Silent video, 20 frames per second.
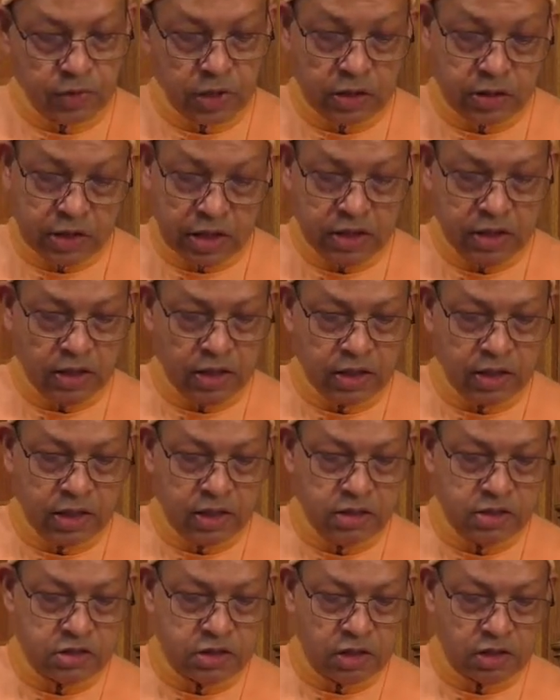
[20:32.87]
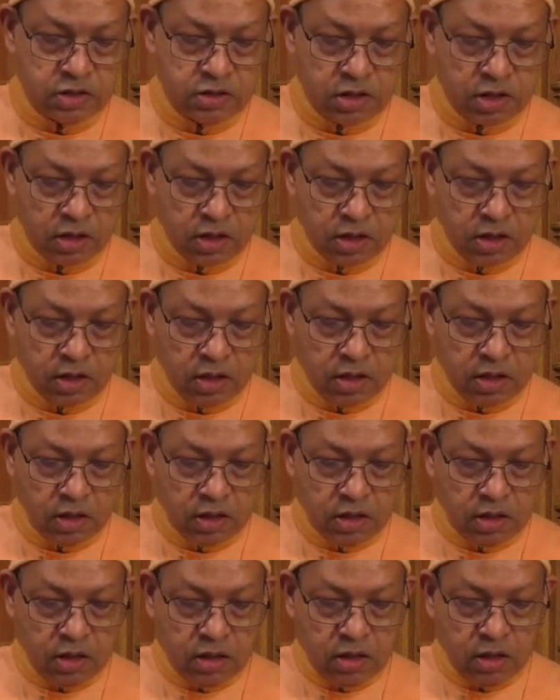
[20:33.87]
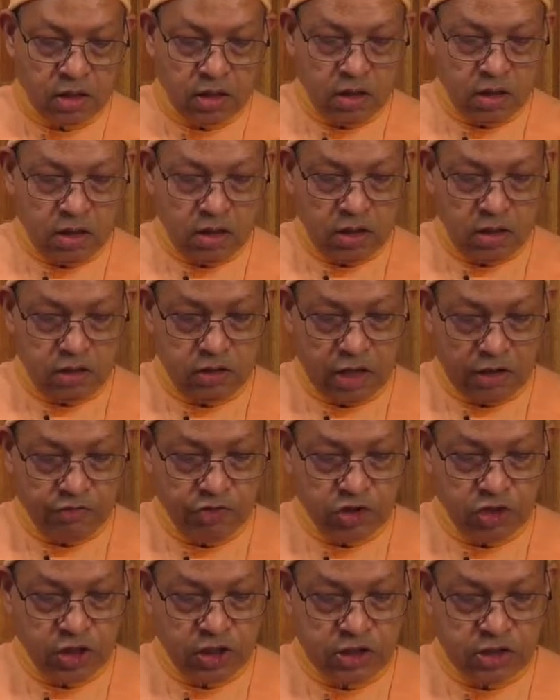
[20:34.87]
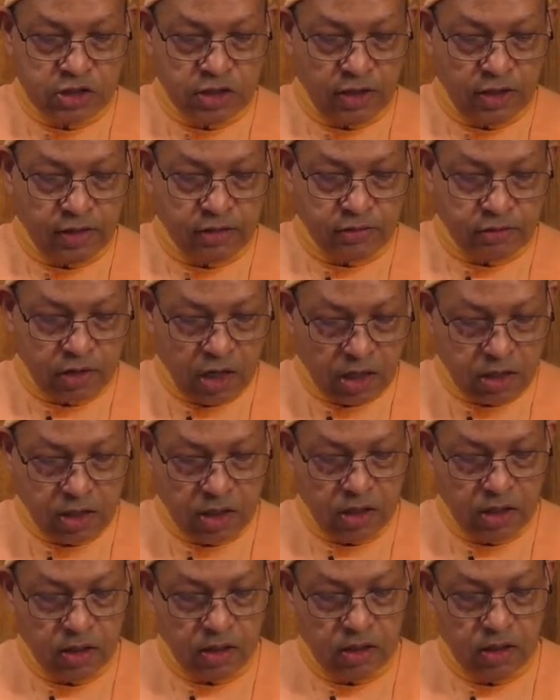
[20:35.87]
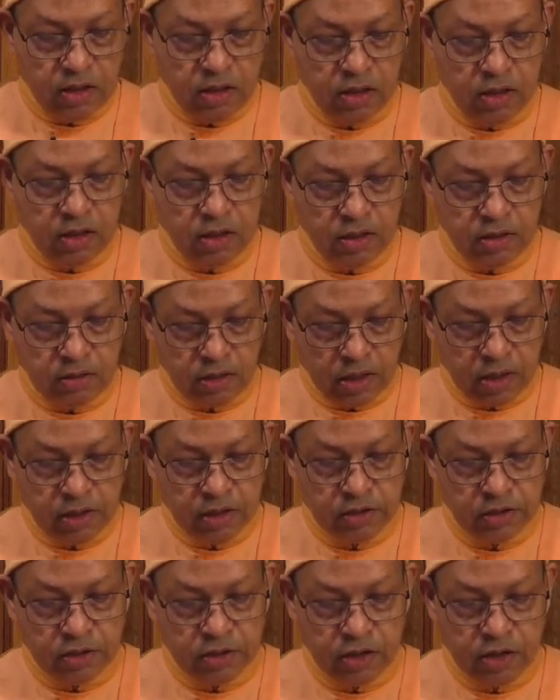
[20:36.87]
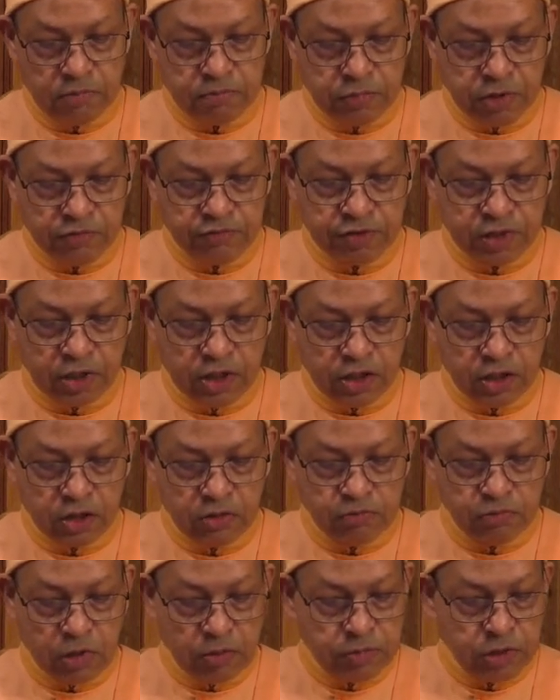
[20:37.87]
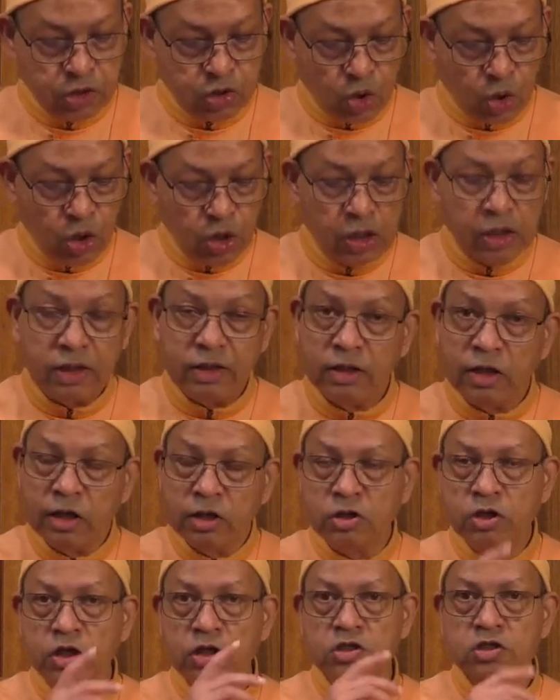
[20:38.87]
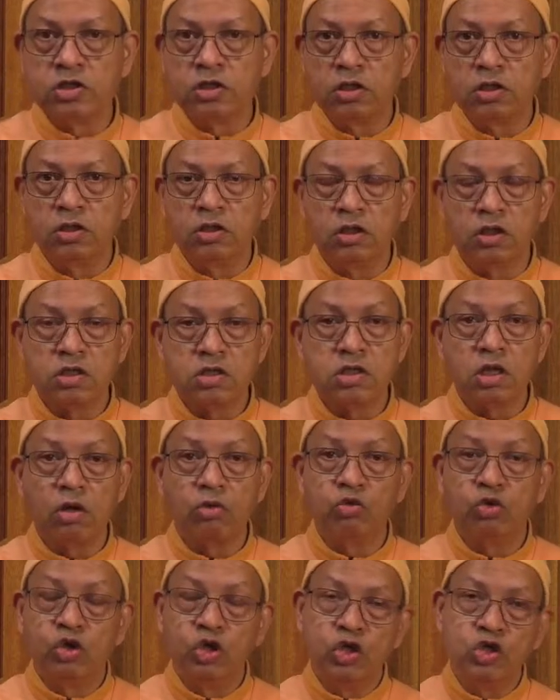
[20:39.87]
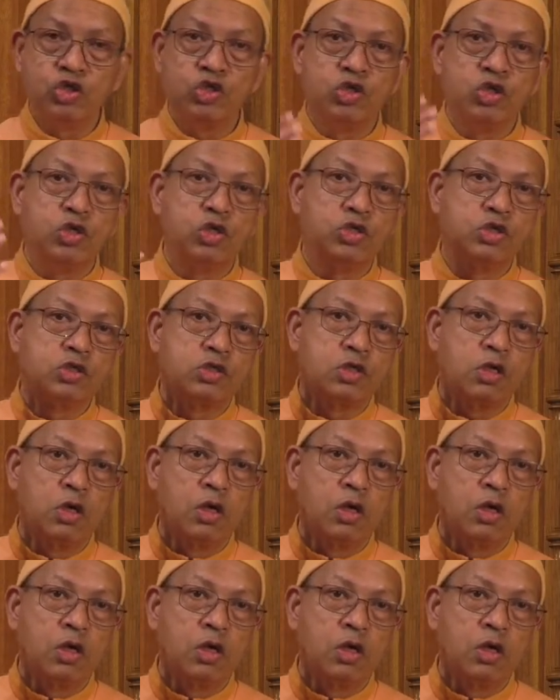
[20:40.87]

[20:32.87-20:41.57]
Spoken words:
Then again he says, devotees like Rakal, Narendra and Bhavanath may be called Nitya Siddhas. Now this is